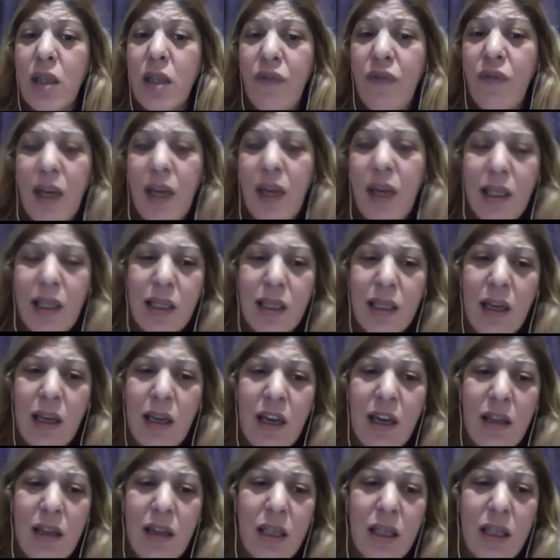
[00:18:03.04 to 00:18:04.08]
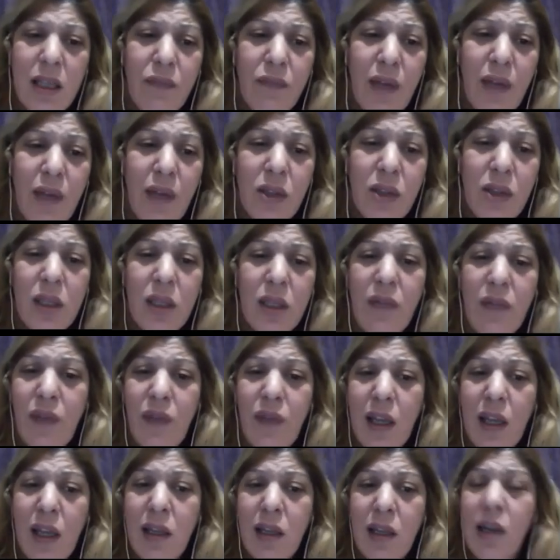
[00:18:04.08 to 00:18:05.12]
fields. This velocity
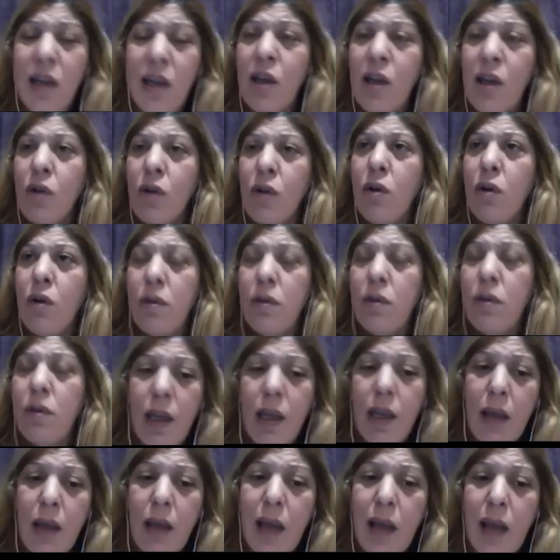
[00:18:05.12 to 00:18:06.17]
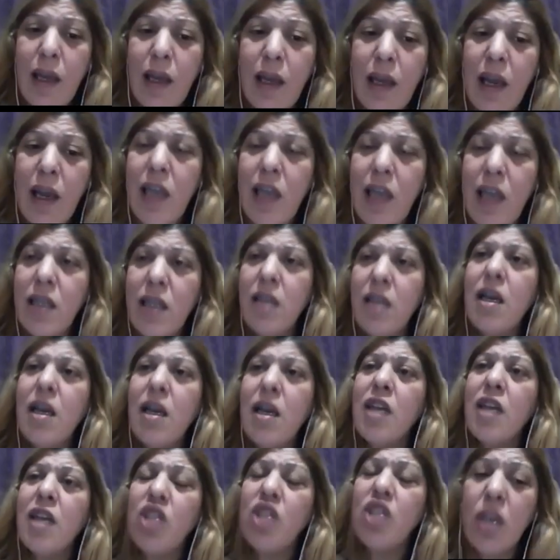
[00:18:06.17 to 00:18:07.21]
field could be calculated and
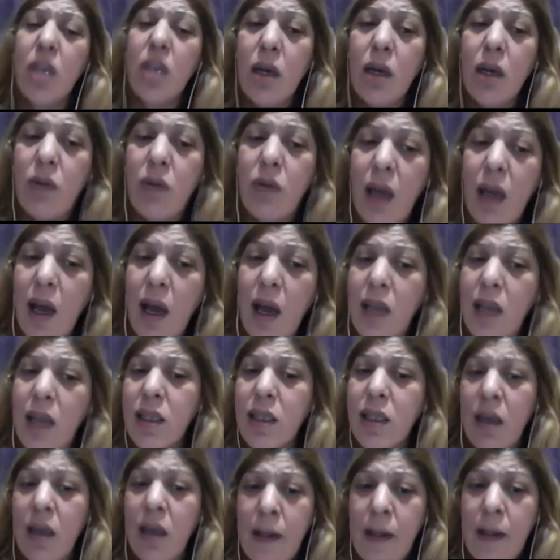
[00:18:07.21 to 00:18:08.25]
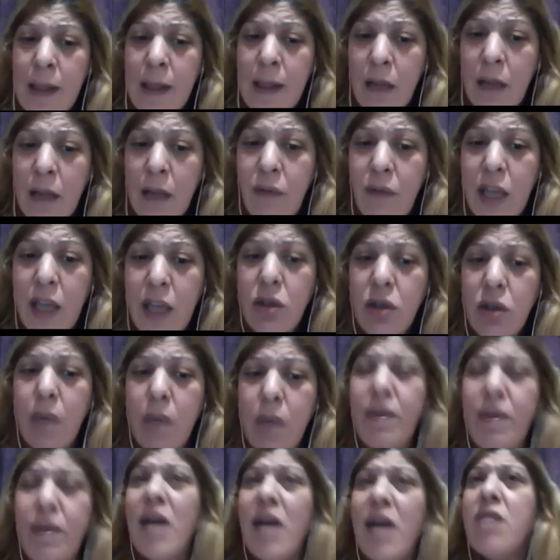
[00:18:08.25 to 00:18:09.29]
showed as a vector
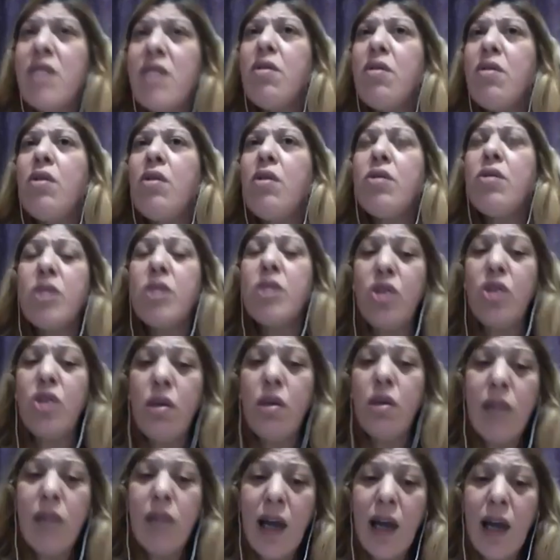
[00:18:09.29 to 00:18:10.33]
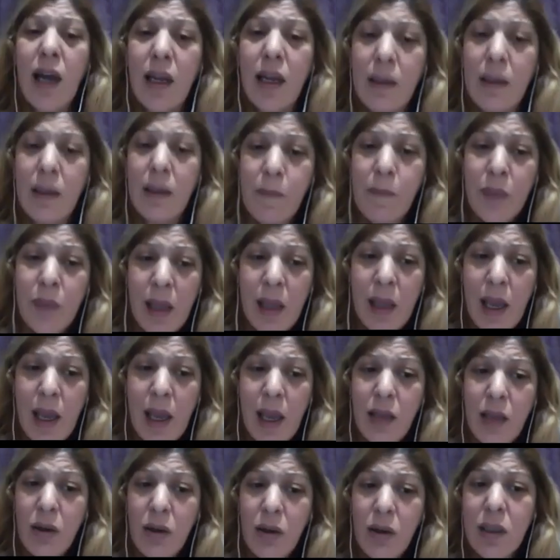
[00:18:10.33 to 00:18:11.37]
path or streamline. And
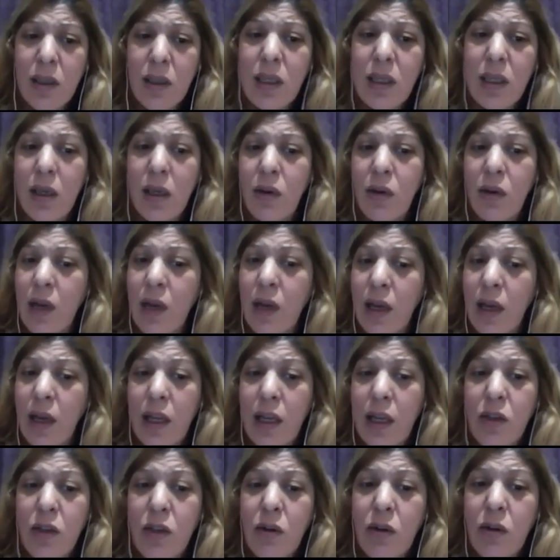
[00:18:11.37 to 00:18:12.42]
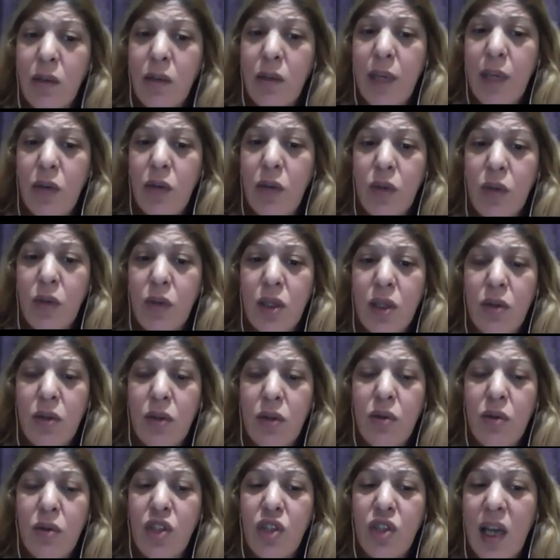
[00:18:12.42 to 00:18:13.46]
also, it could be used to
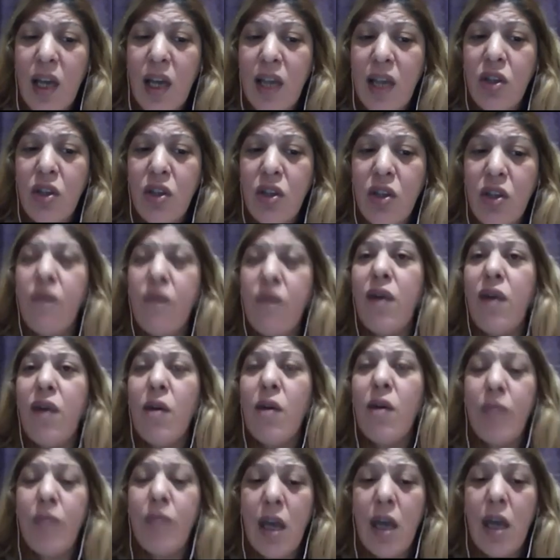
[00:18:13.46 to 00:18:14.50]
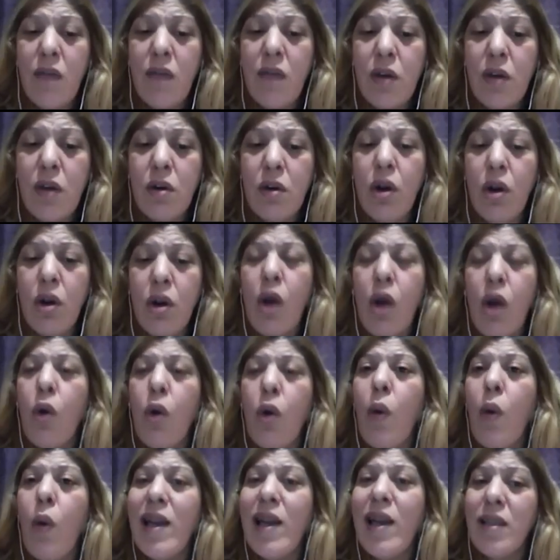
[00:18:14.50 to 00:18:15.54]
judge the flow behavior
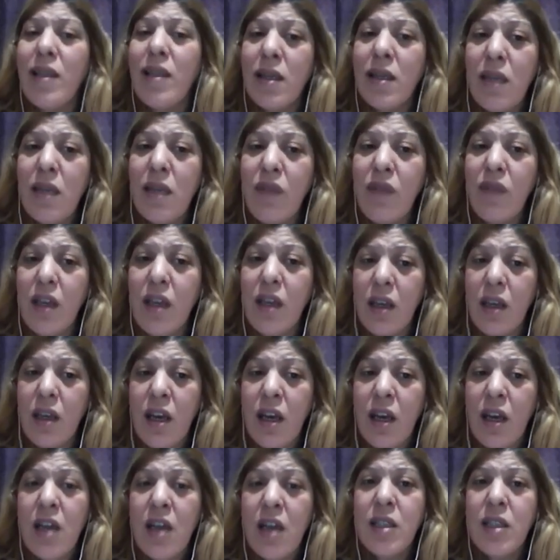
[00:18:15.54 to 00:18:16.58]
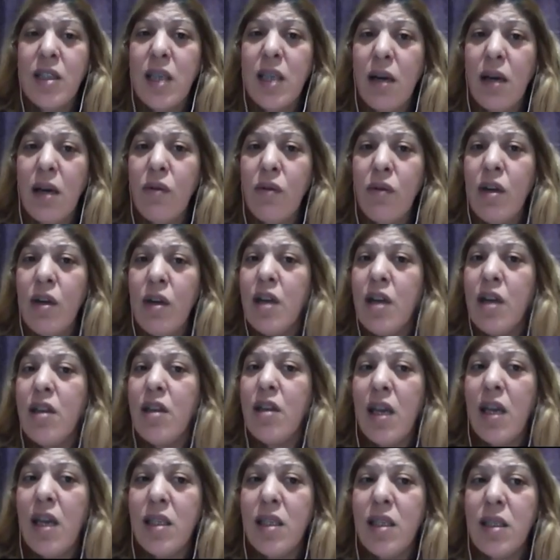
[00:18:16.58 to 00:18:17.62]
qualitatively. So,
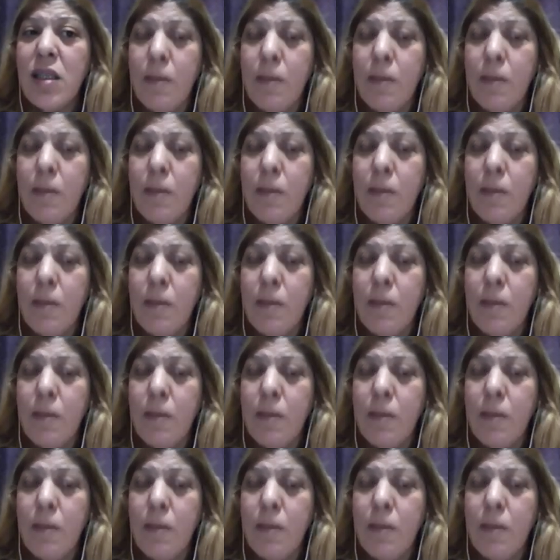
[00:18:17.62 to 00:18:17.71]
this